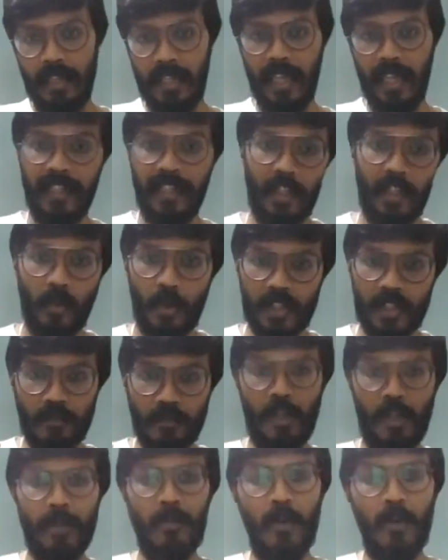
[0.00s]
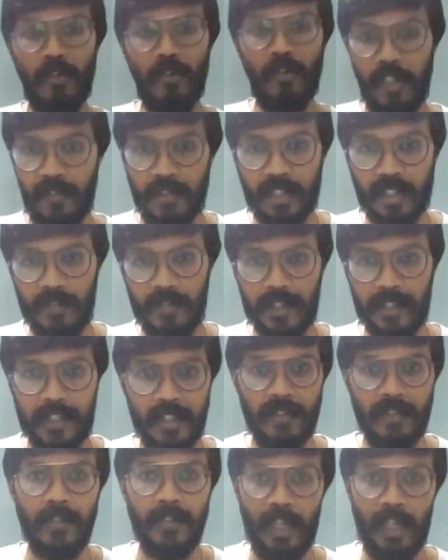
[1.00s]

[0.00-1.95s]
taking notes, 1 more week for revision.